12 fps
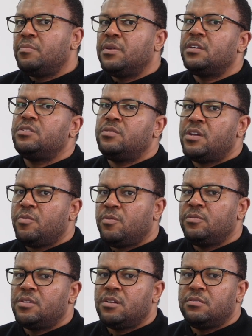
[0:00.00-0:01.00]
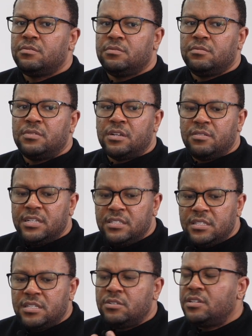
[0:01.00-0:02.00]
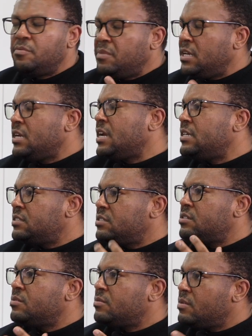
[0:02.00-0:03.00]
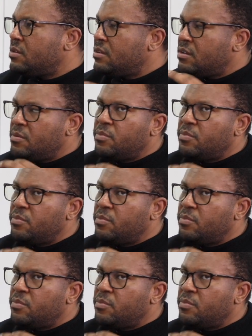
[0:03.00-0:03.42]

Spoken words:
because there is still in many cases a